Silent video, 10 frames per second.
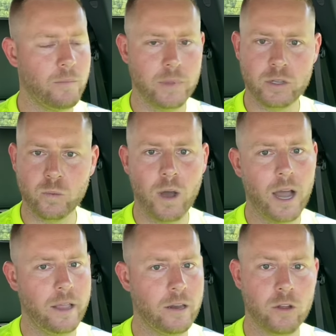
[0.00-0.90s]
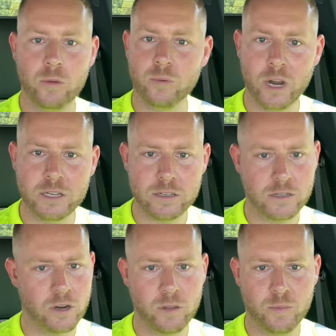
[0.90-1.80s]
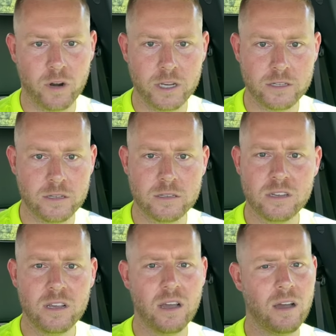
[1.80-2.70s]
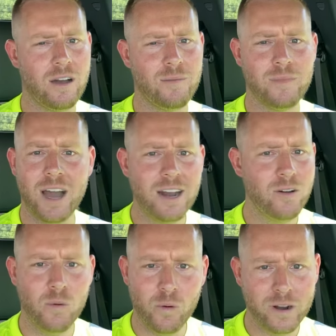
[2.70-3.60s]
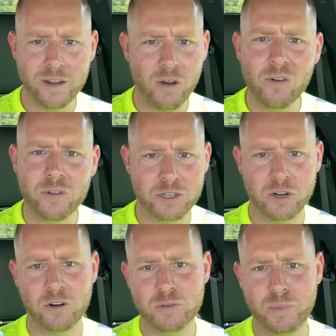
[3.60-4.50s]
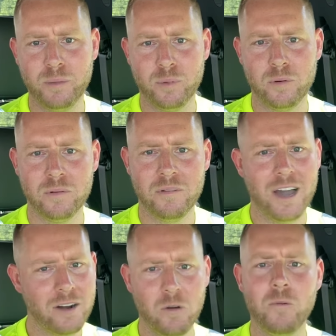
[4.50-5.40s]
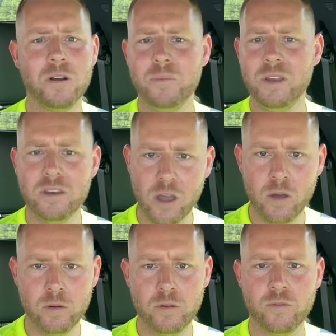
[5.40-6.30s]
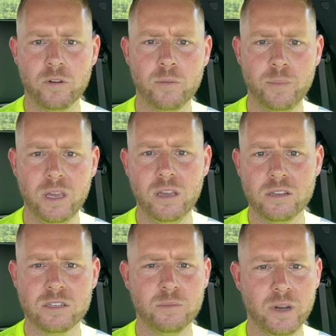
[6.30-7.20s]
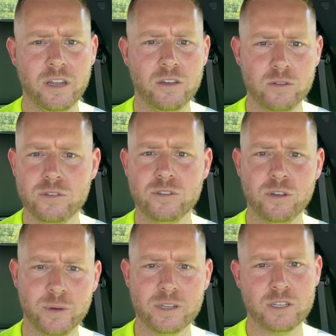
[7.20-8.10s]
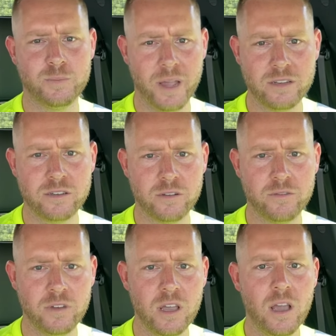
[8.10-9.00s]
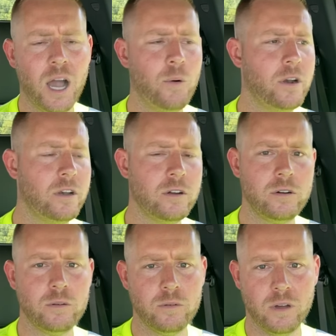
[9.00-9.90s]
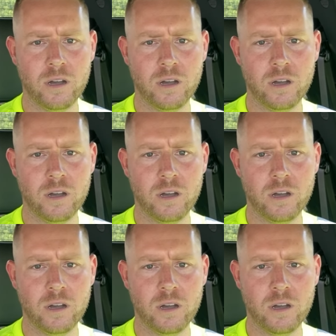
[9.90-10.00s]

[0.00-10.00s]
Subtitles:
It's why, you know, the prices are the prices. I don't want to overcharge people. I don't want to be known for being somebody who's too expensive. I want to know,